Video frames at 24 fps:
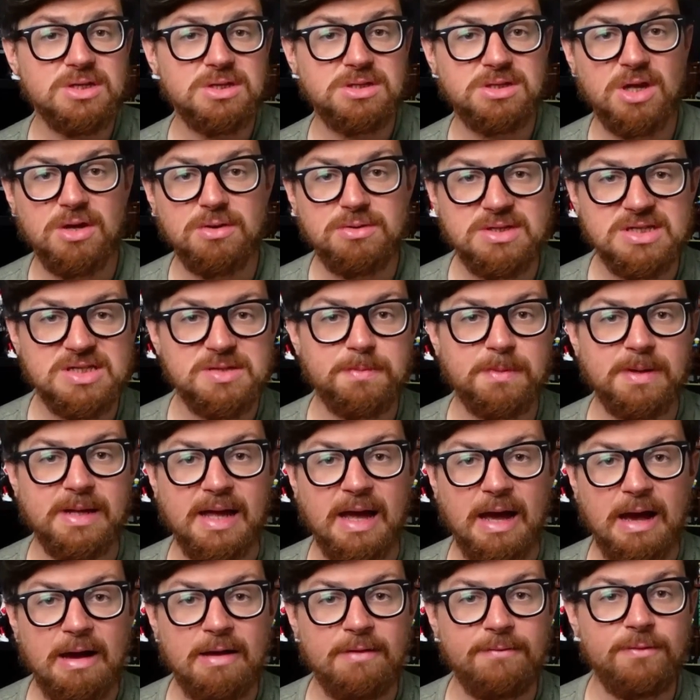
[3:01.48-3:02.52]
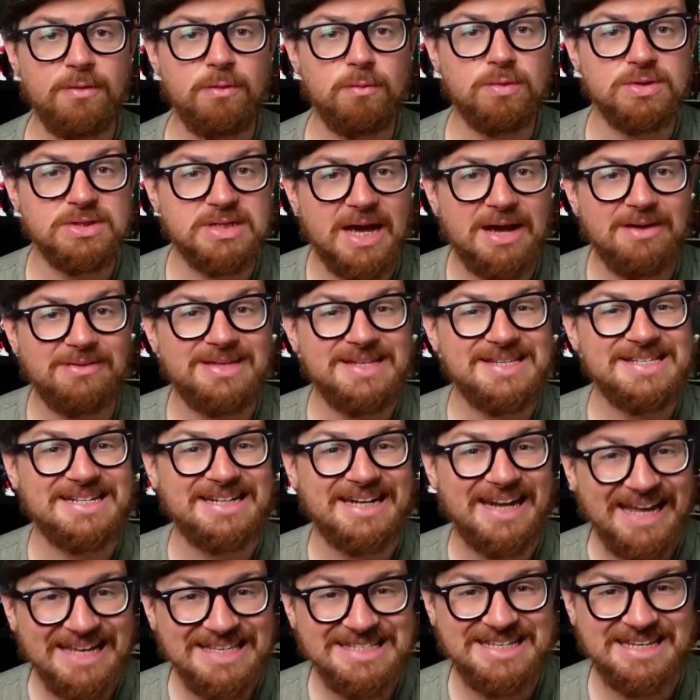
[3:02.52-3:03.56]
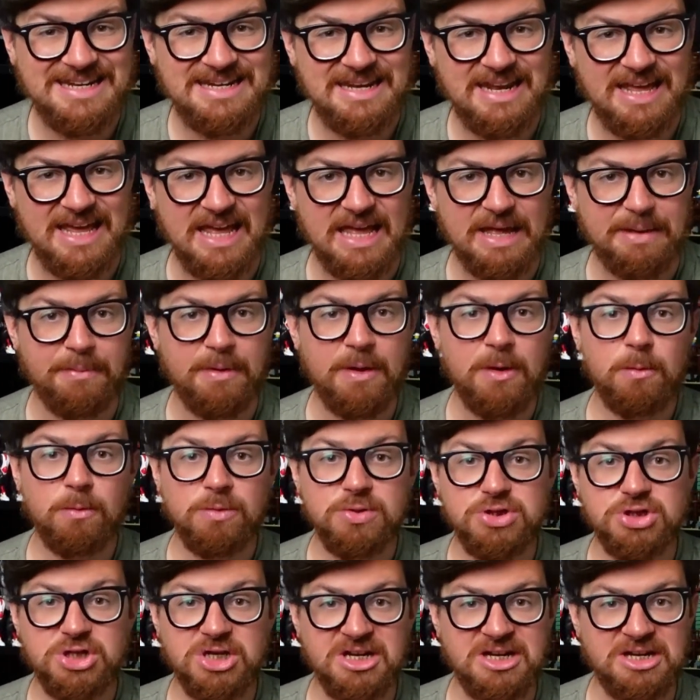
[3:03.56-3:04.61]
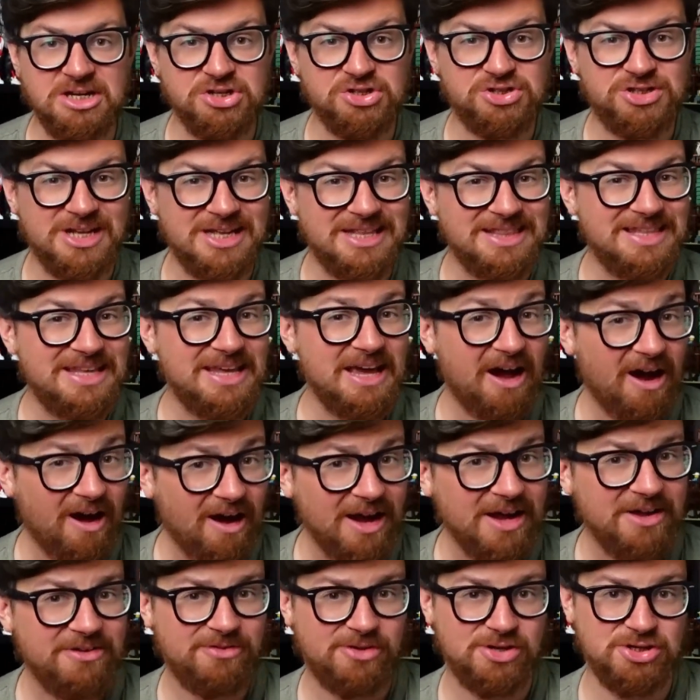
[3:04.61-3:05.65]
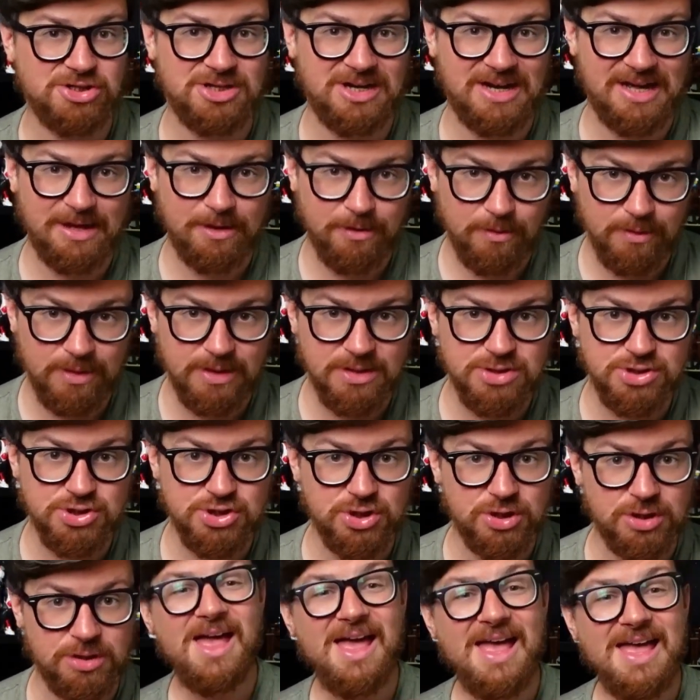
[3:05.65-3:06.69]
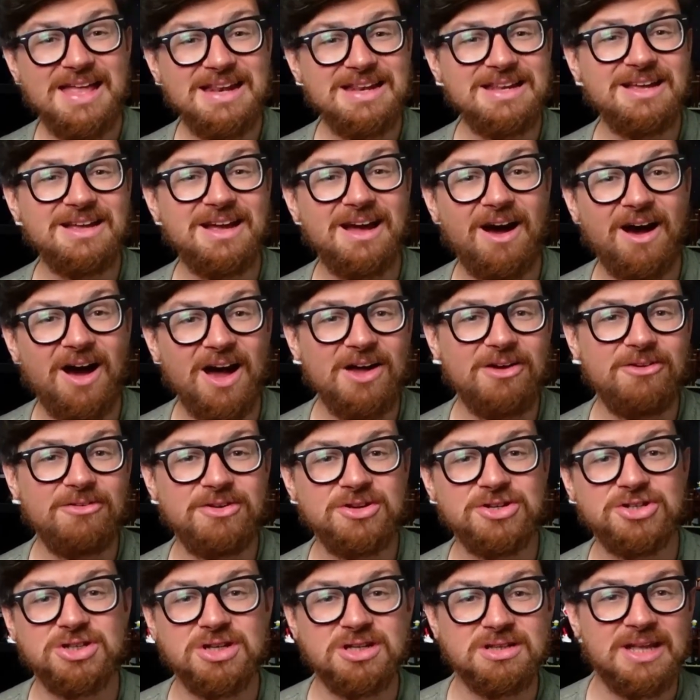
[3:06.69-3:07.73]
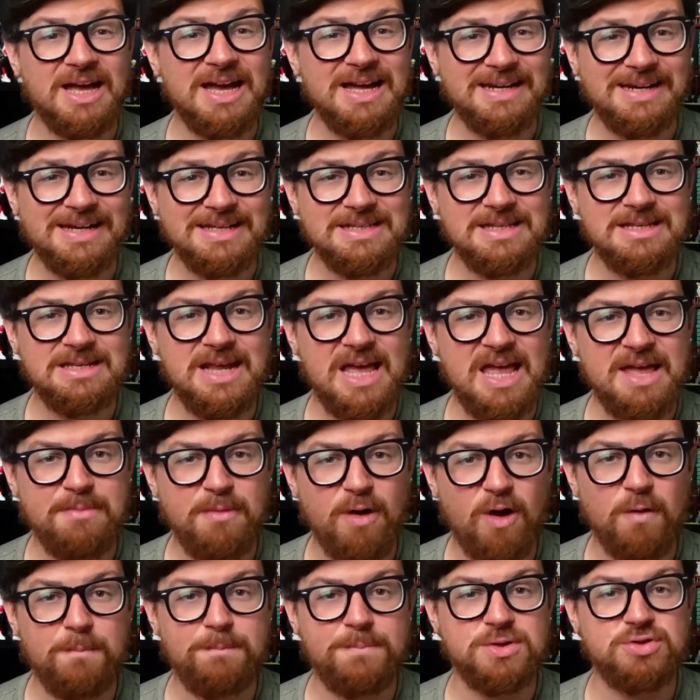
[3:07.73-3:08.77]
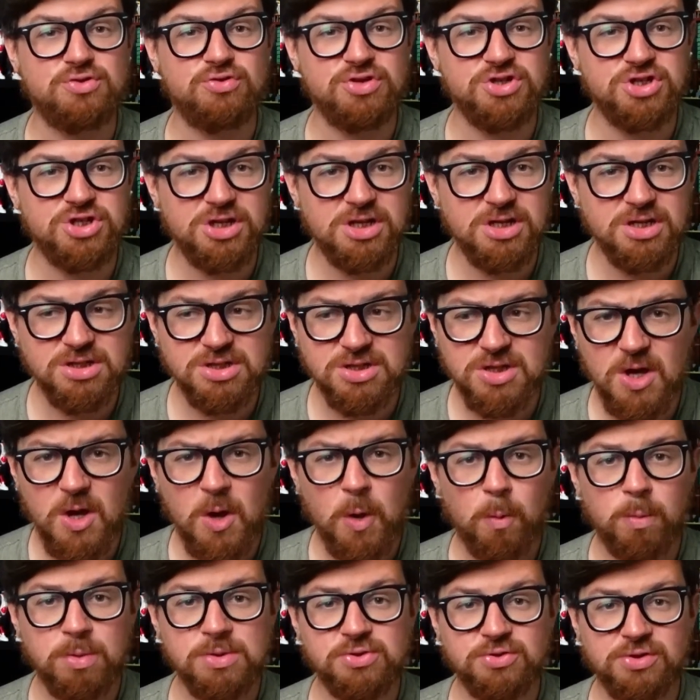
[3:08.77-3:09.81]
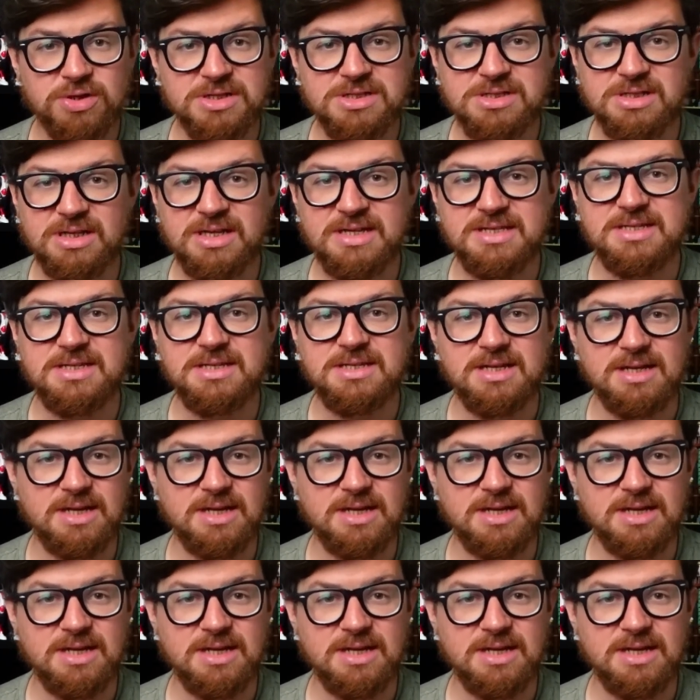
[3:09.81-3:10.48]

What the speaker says: noticeably, however, was how this Latin name was changed in the Irish language. In Irish, that Latin name of Patricius was translated